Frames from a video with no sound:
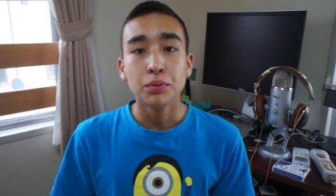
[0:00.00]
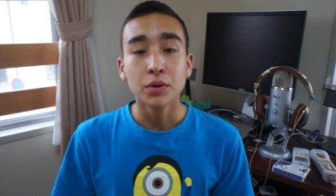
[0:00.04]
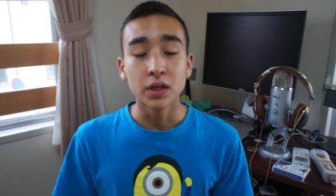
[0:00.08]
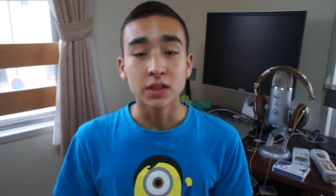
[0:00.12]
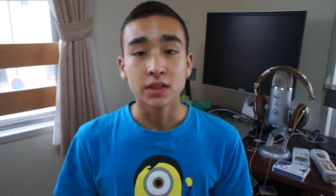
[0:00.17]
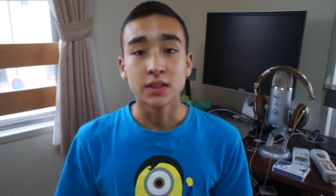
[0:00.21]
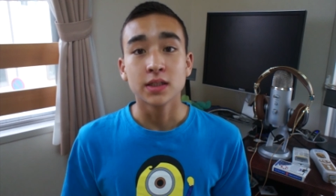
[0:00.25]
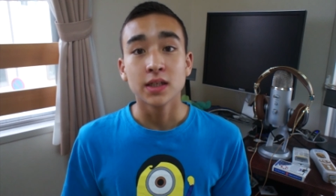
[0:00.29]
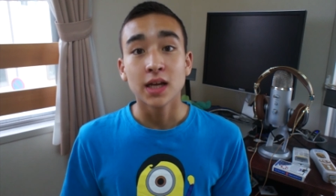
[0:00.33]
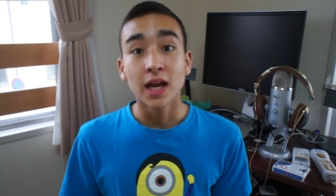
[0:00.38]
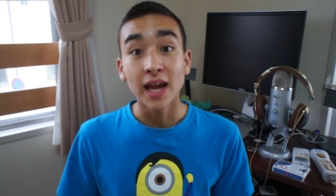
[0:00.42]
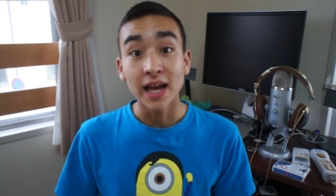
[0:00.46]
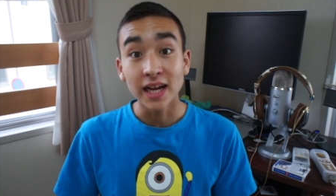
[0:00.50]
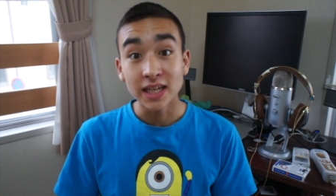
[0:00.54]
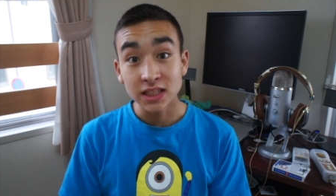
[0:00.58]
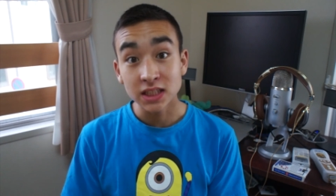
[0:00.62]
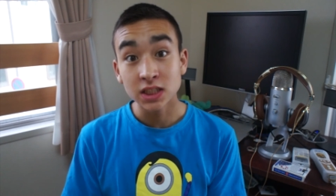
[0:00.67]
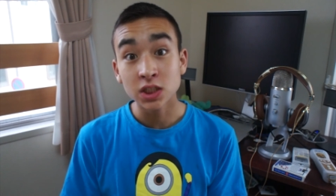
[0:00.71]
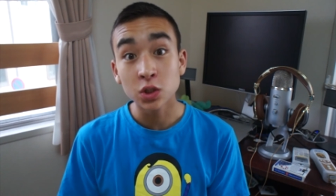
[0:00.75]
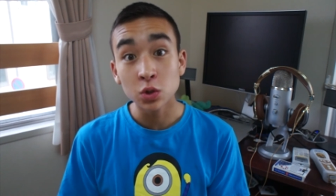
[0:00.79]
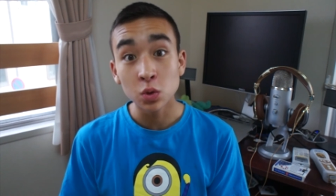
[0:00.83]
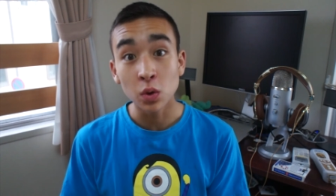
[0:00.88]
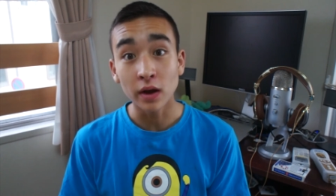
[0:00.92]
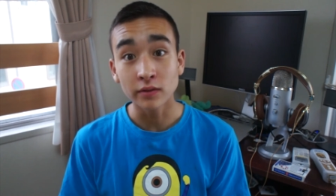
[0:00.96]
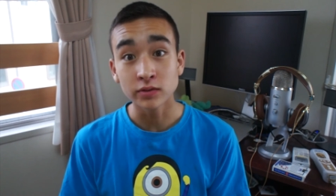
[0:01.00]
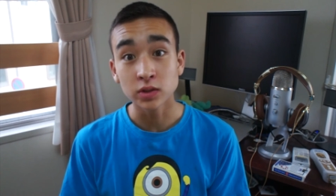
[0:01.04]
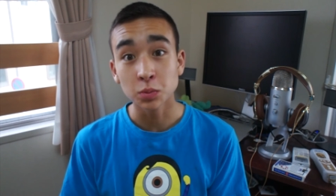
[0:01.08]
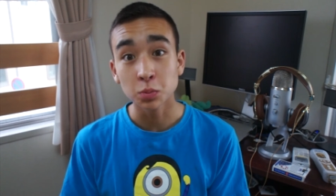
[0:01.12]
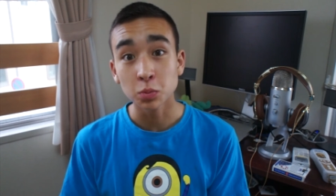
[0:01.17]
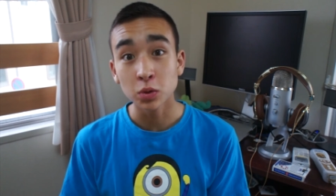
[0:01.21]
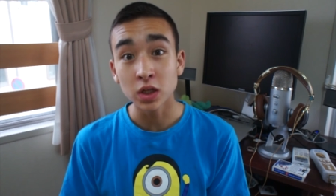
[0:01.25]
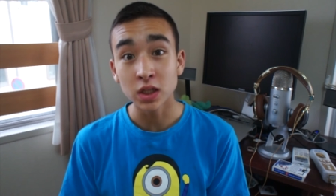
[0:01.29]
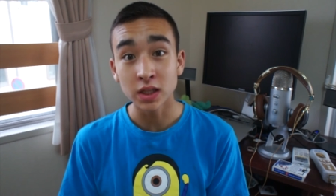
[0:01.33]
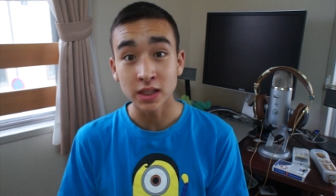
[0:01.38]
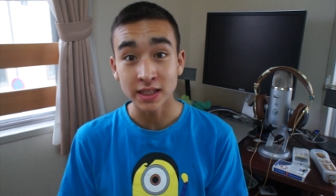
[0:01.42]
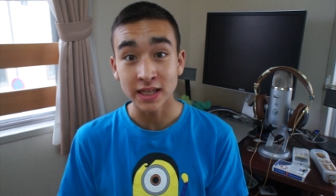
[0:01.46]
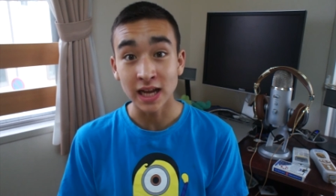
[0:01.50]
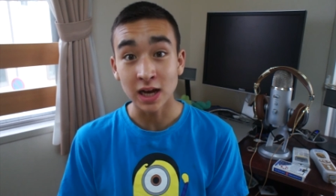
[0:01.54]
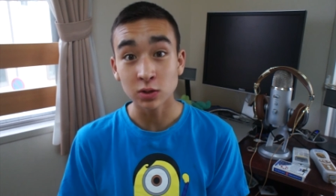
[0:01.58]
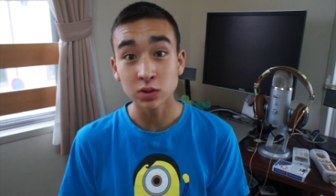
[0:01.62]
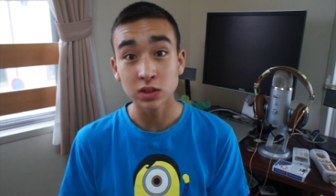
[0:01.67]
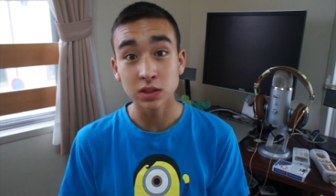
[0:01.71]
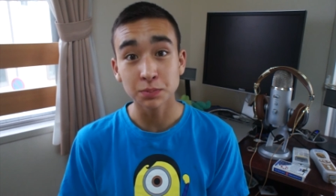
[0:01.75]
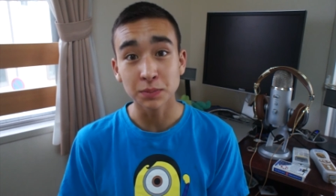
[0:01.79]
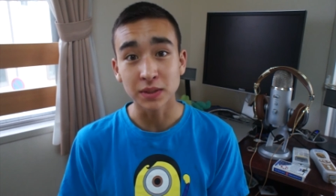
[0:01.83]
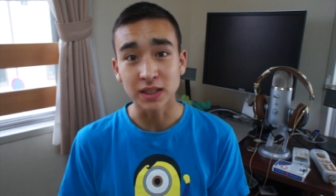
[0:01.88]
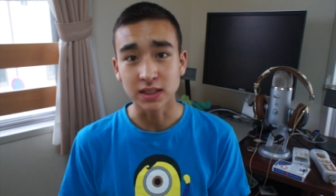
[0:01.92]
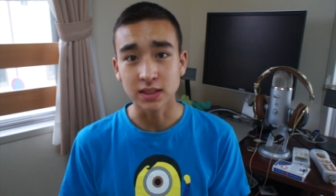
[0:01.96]
But I actually do have some real
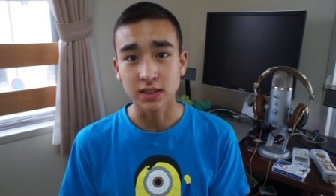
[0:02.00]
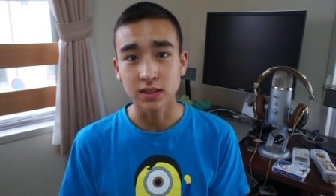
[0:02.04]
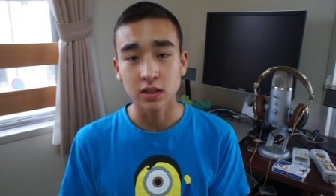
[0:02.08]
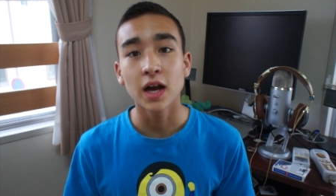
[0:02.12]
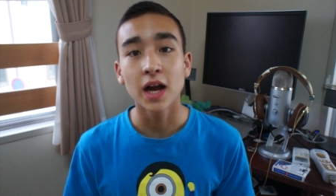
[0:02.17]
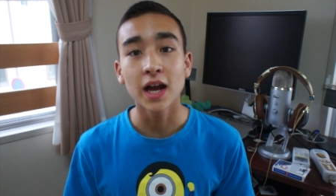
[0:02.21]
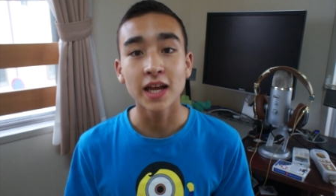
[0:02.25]
announcements.